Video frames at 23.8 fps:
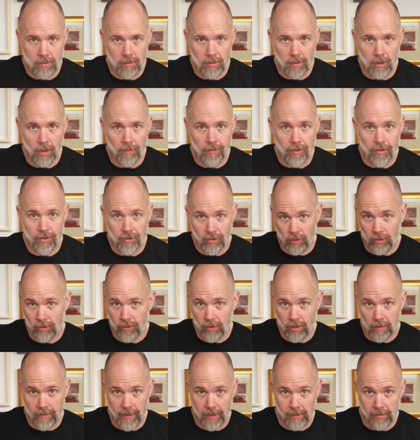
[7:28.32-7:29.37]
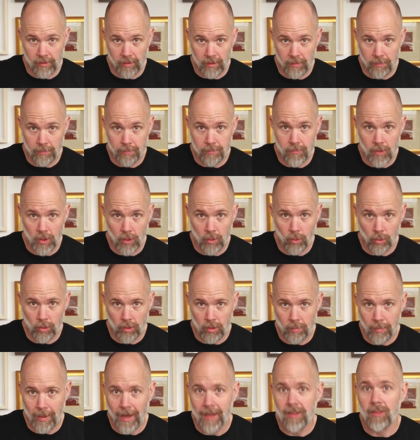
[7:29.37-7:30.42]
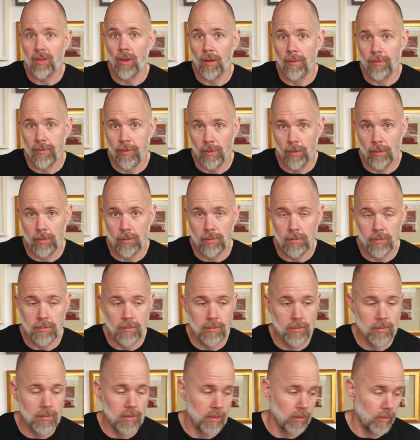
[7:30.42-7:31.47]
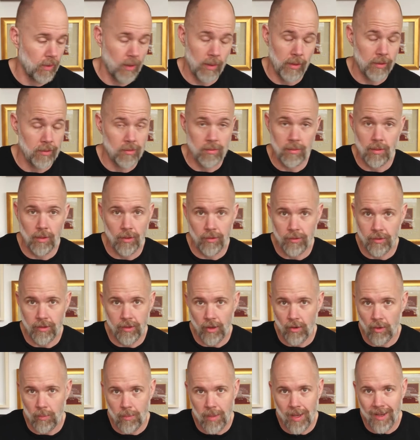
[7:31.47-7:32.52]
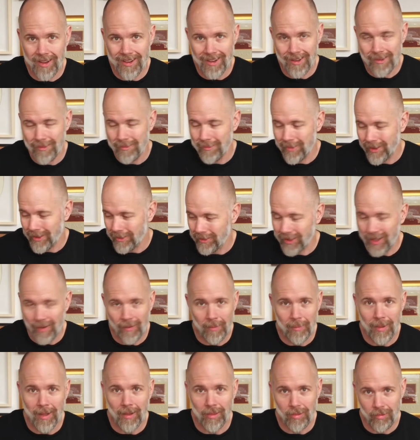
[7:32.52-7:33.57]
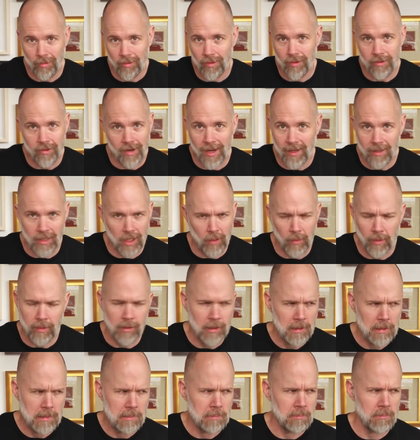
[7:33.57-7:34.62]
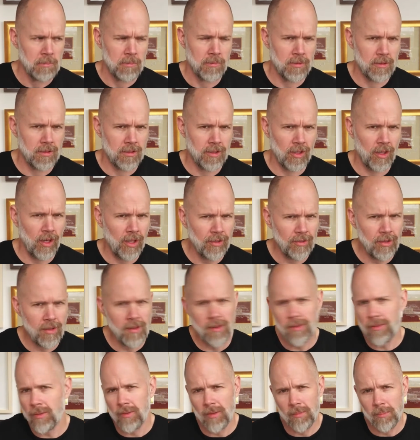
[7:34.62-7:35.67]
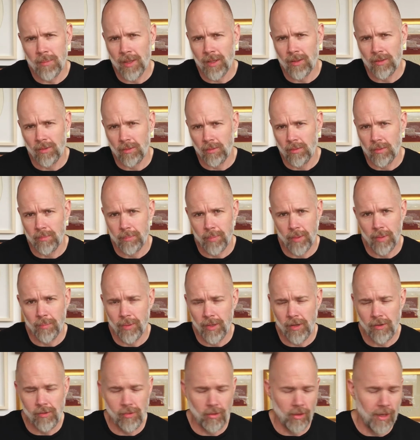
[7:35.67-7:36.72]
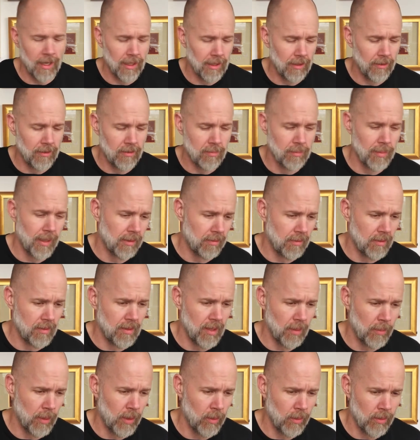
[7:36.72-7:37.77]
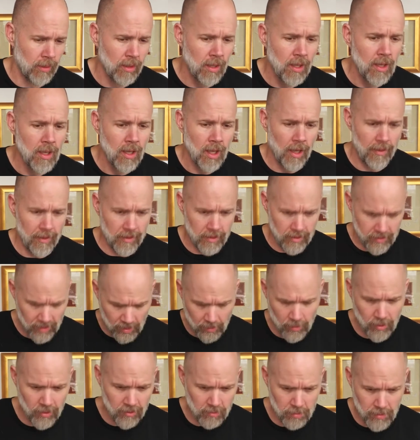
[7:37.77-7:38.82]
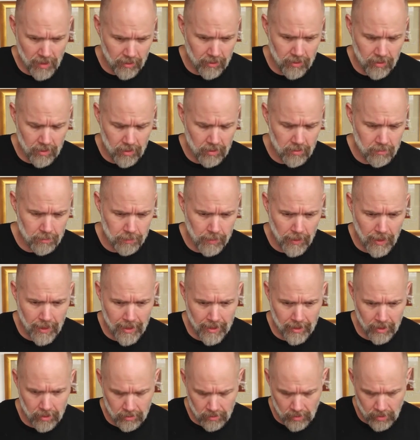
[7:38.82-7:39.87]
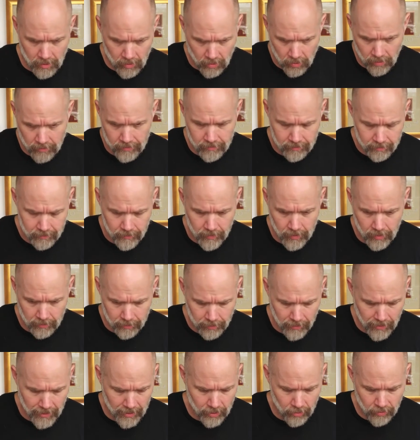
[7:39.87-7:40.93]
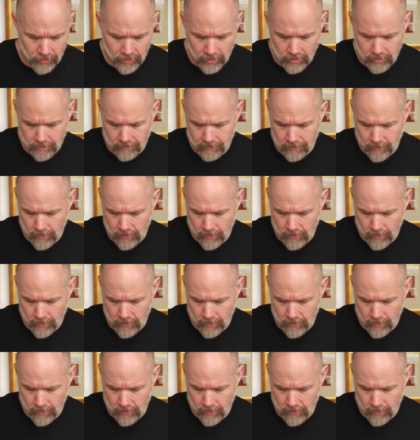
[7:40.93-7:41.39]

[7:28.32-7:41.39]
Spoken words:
of the songs that I've actually recorded the bass line for, although I honestly don't remember. I was going back through the track and going, did I do this or did Mick do it? But I'm pretty sure I had to listen back to the demo, and I think the demo is Mick playing, and I played on the